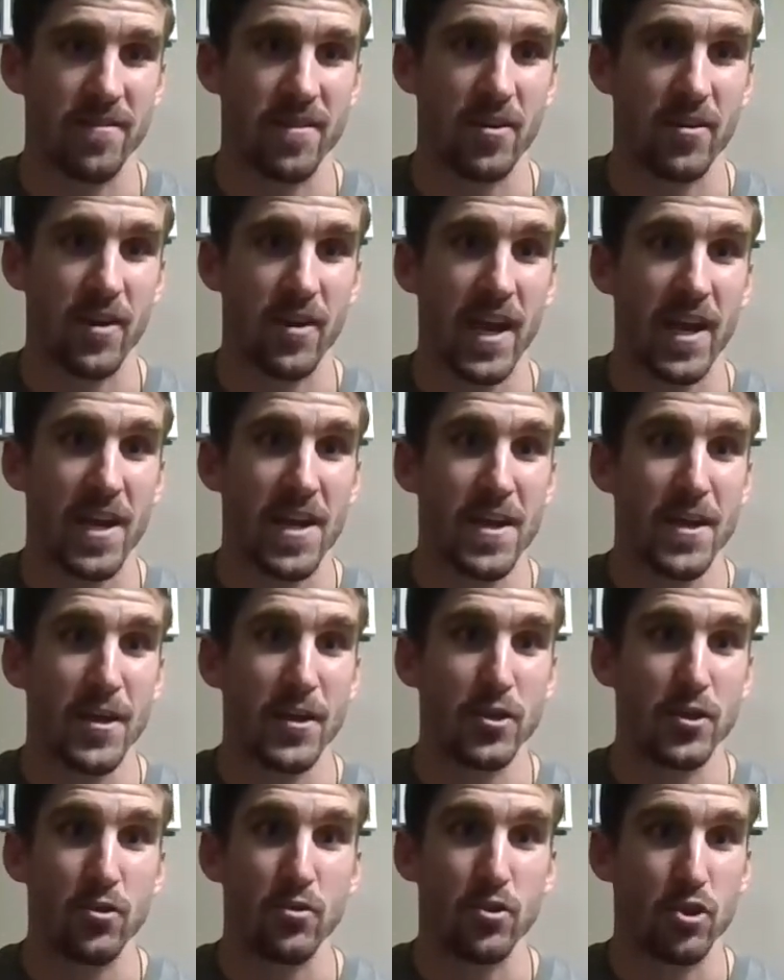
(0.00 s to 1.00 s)
Okay,
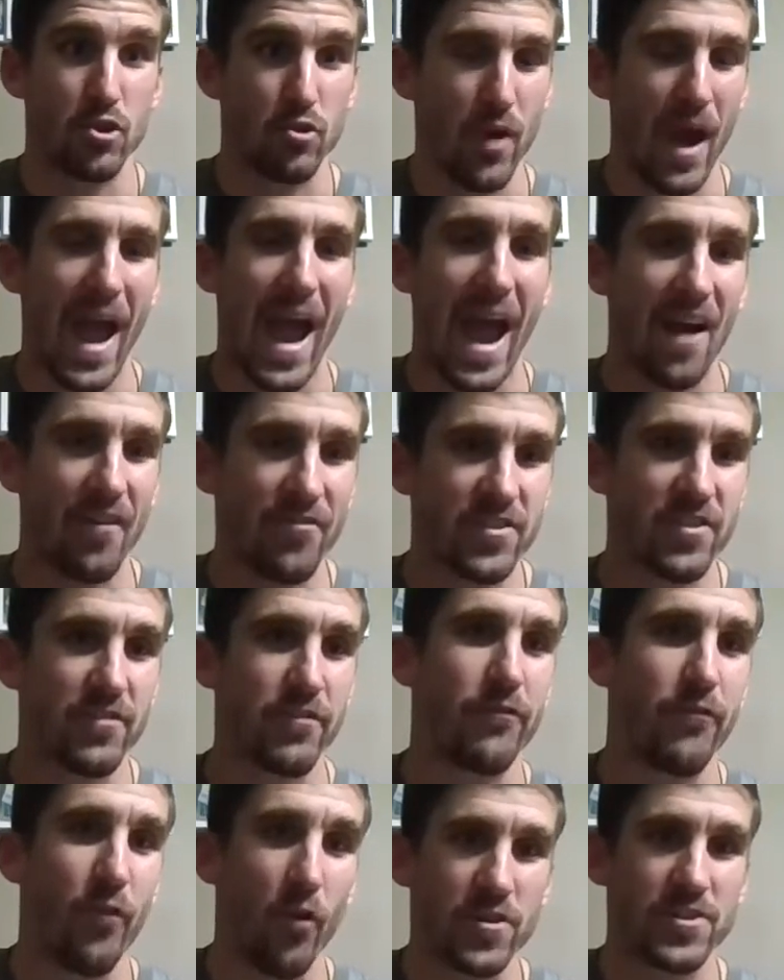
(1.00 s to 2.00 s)
you have to
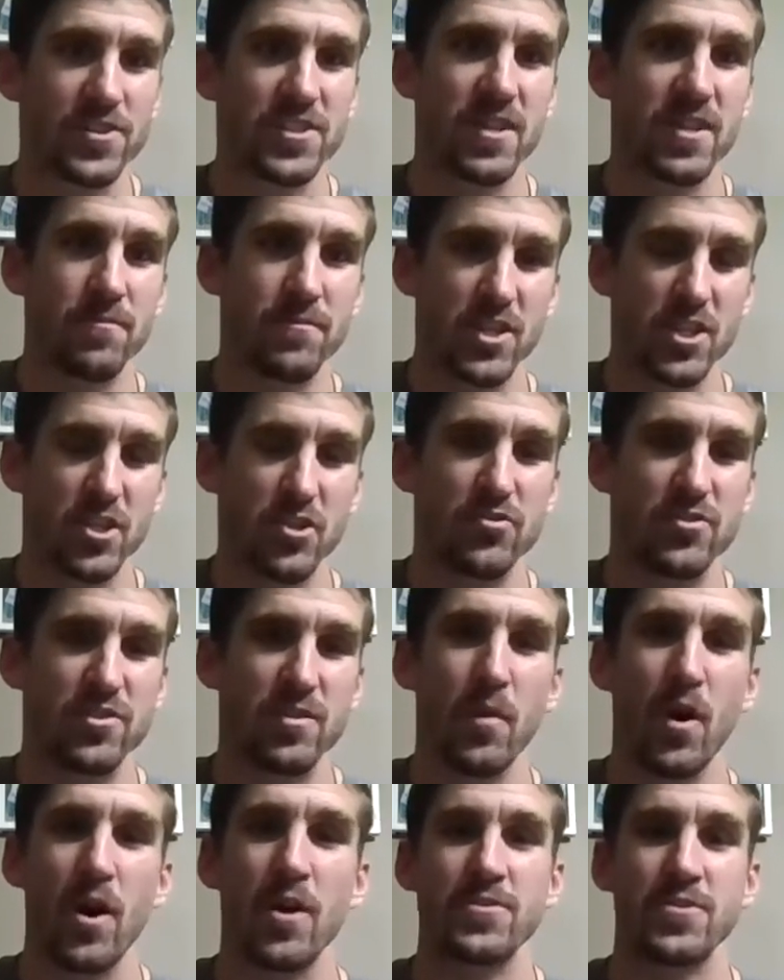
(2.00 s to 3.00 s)
force him to use the
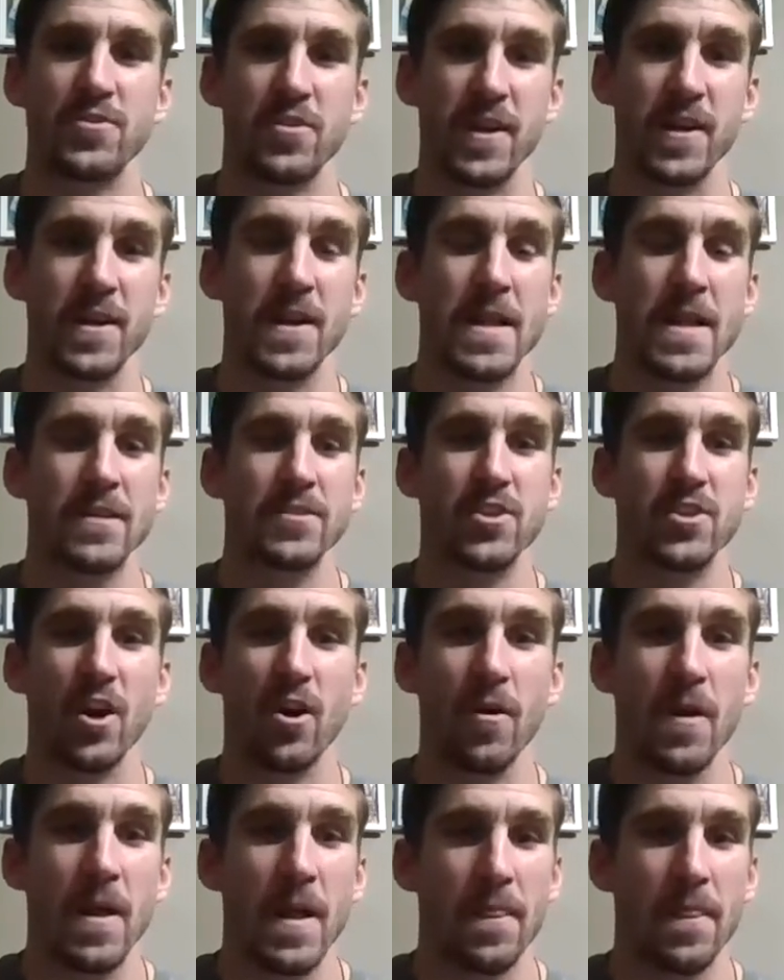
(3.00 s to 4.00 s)
ball screen.
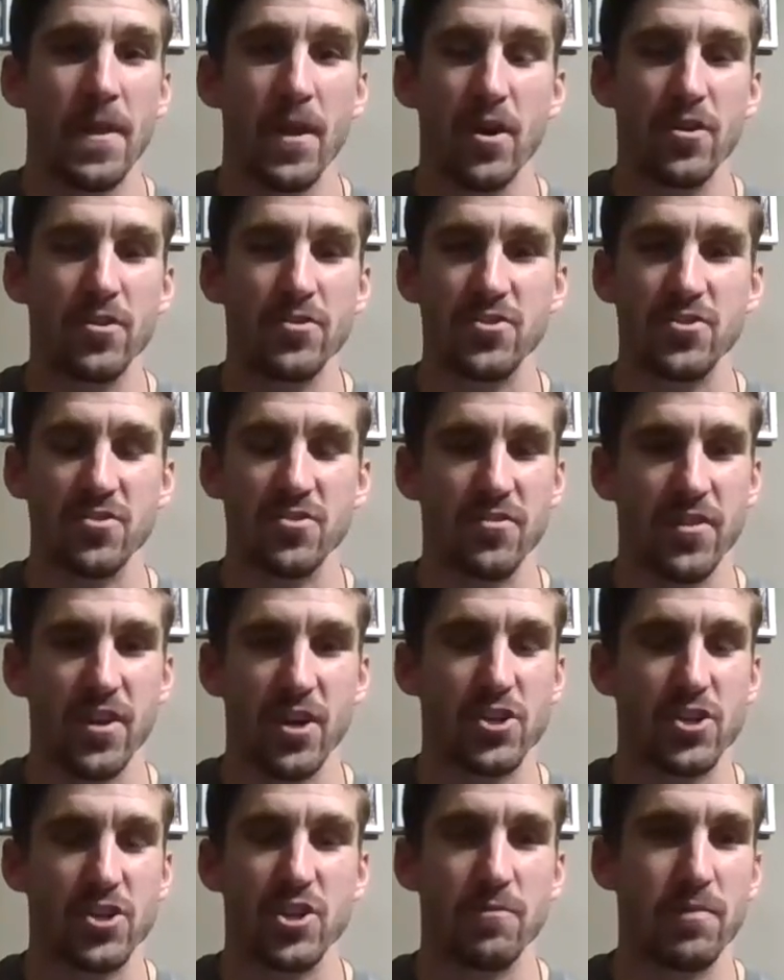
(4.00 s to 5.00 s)
So there
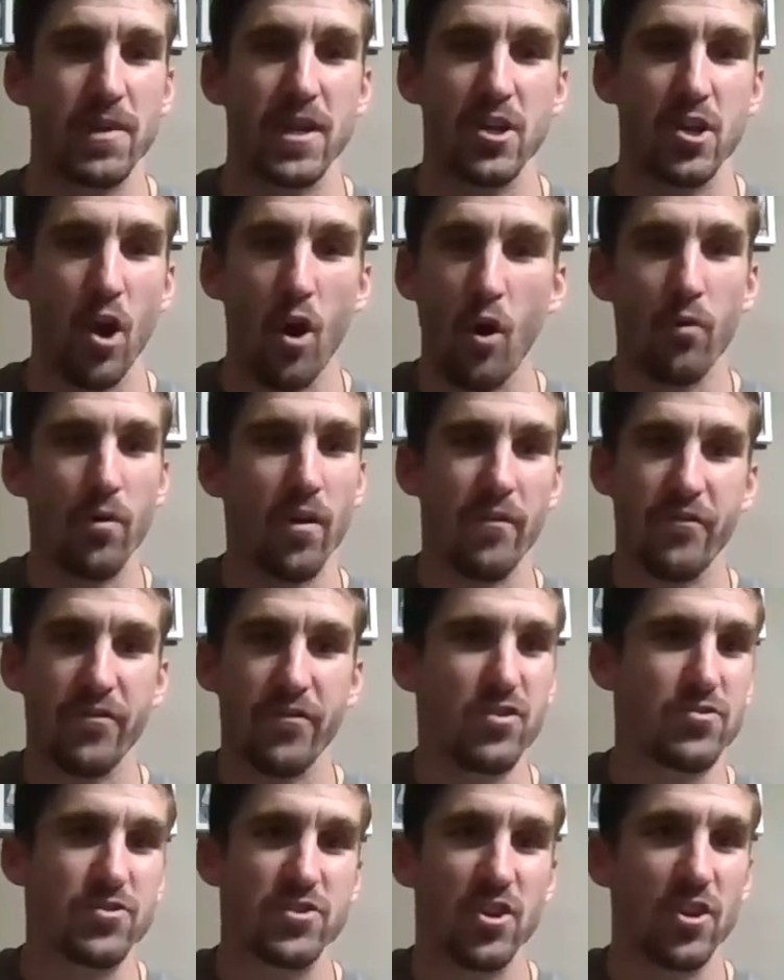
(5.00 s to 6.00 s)
should be no
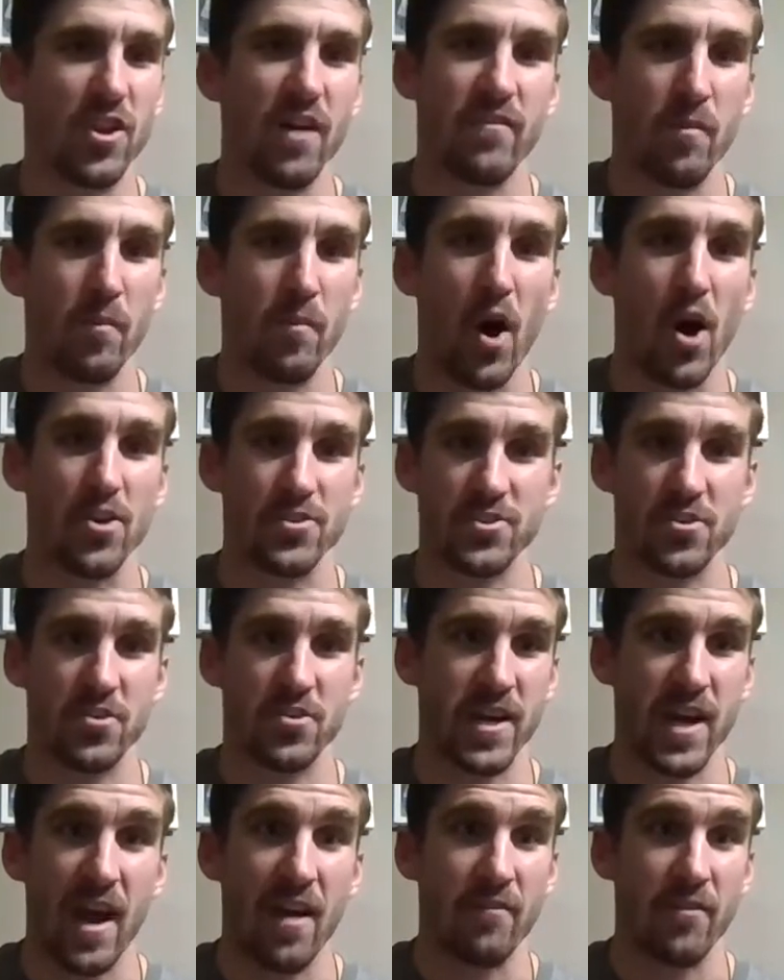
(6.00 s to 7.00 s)
refusal of a ball
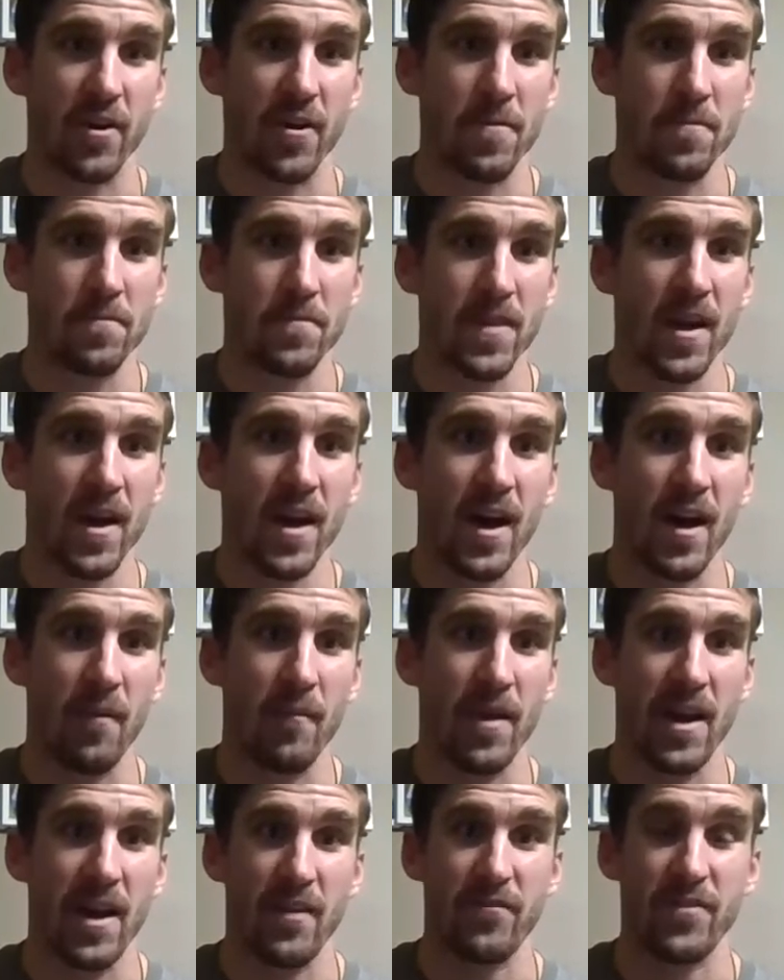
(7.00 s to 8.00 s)
screen ever.
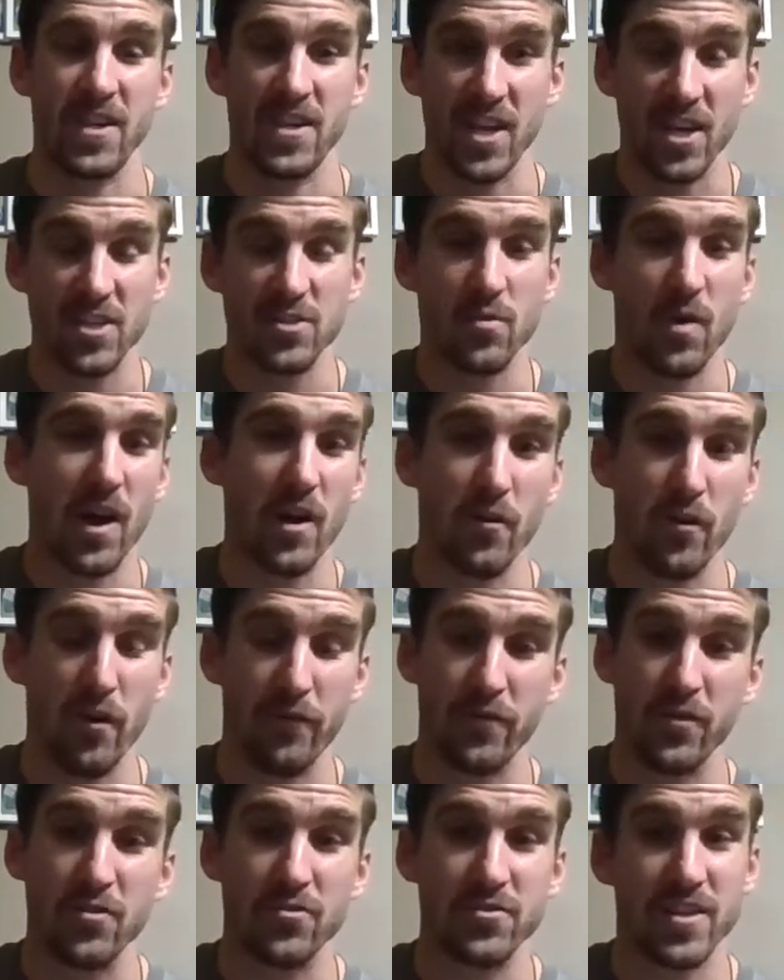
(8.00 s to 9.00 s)
And if he does want to
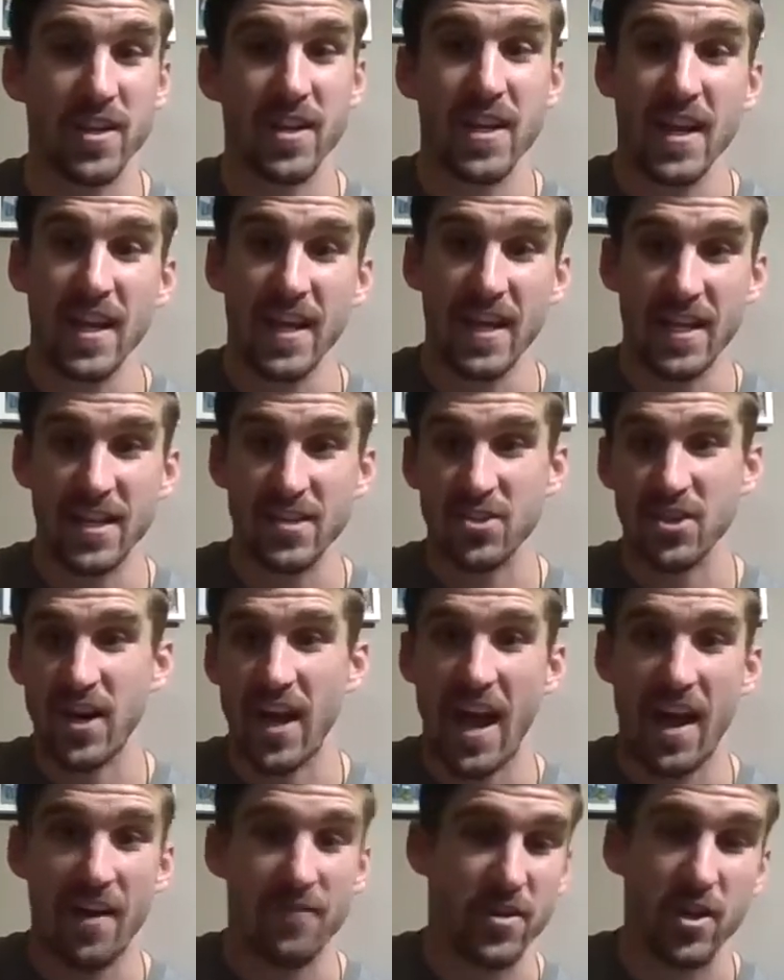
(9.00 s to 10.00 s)
refuse it, he's going to
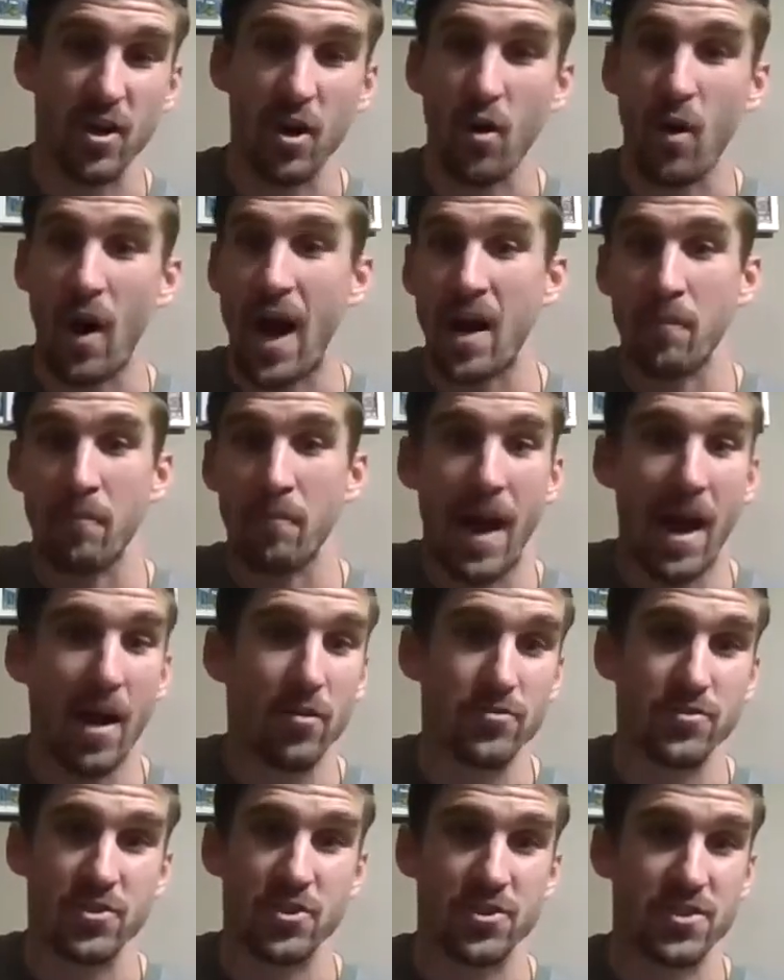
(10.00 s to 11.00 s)
have to go out of
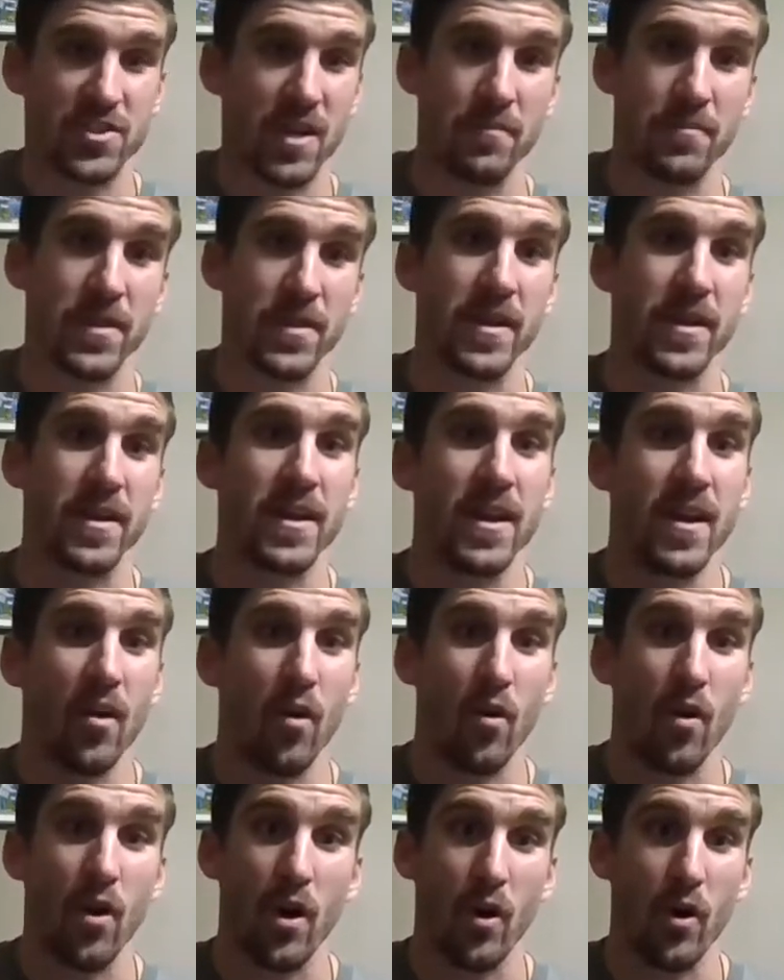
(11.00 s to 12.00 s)
bounds or something,
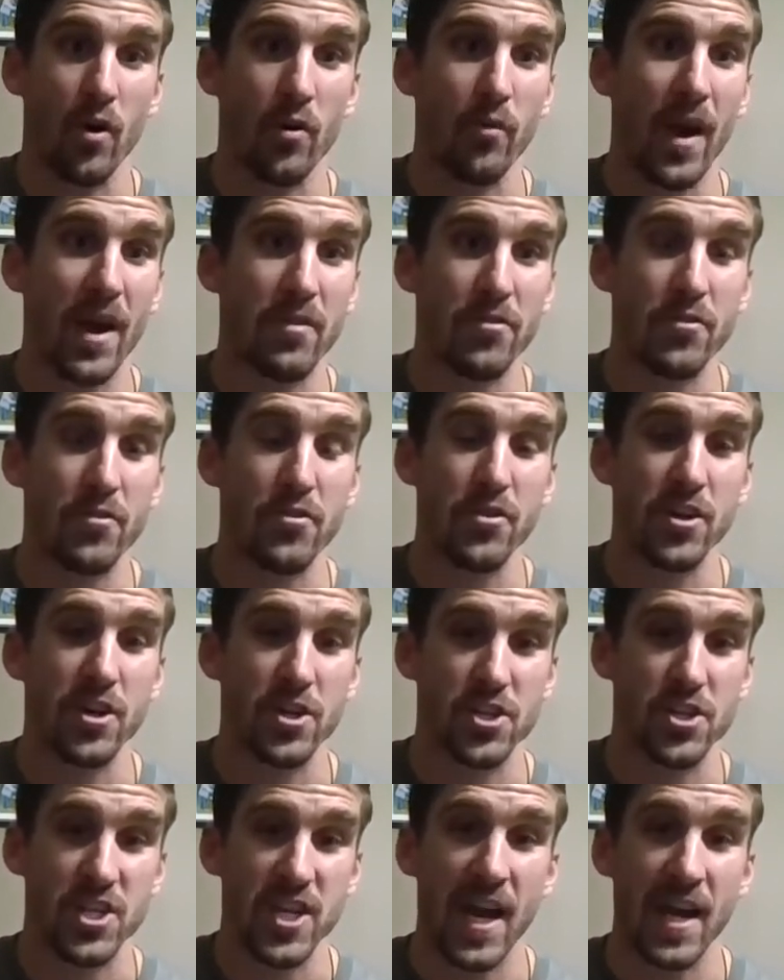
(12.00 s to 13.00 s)
or right through your
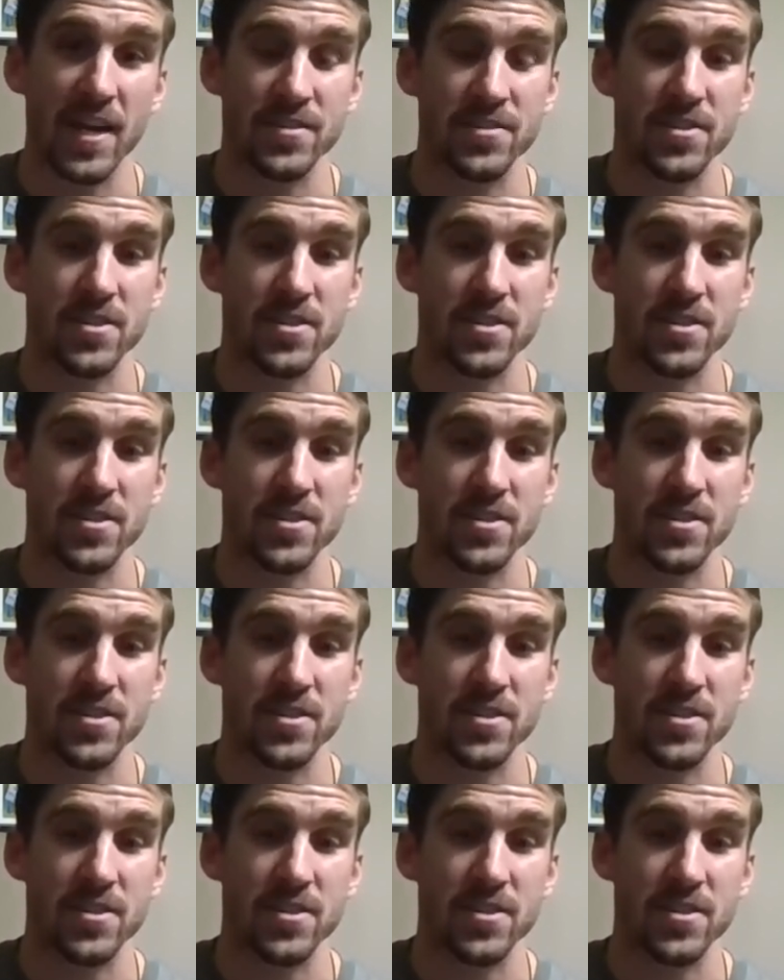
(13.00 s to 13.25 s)
chest.